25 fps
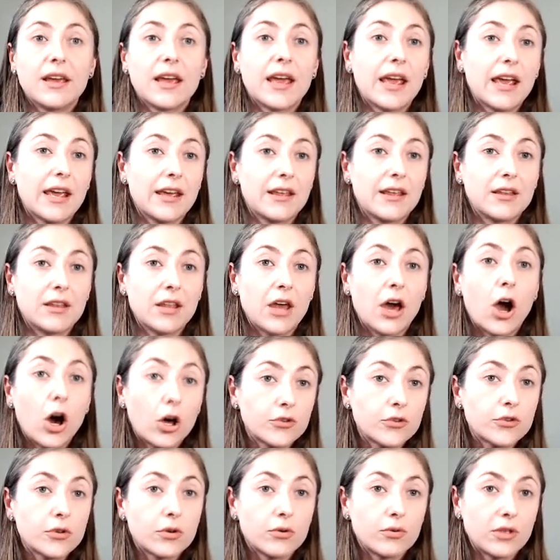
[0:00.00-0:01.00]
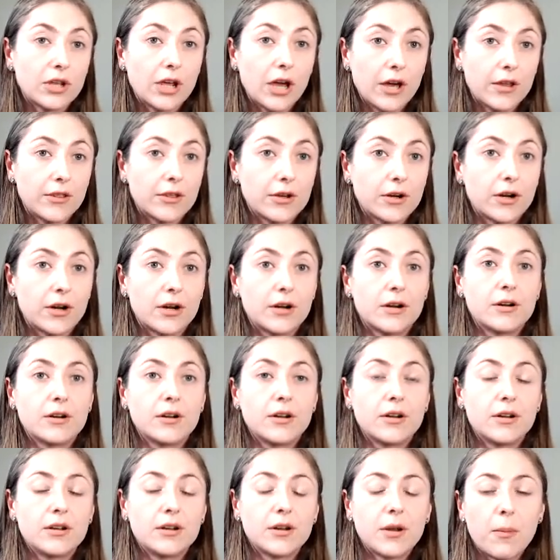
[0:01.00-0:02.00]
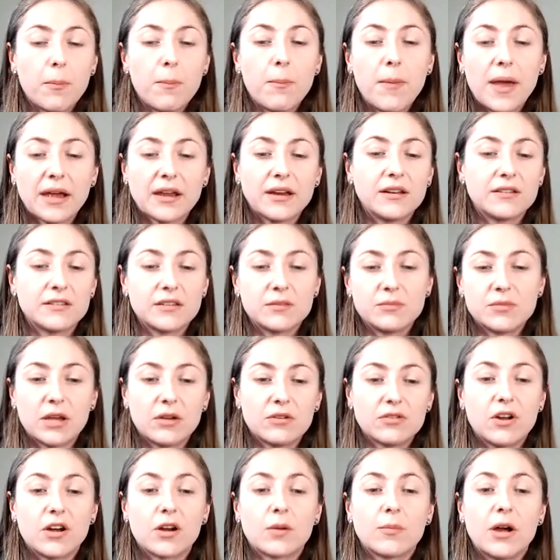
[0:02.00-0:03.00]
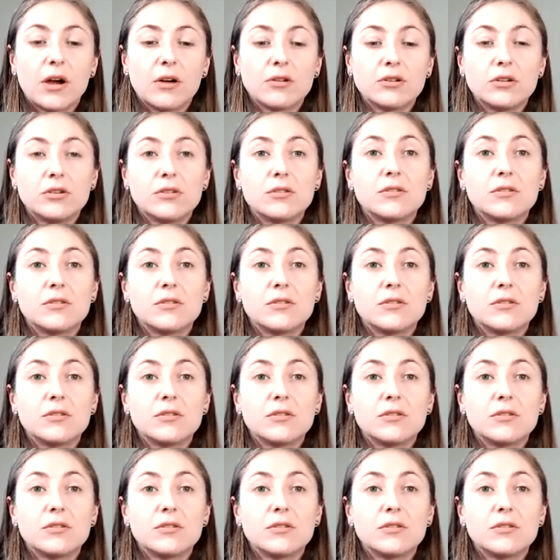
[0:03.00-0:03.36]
and also the other mechanisms I was talking about.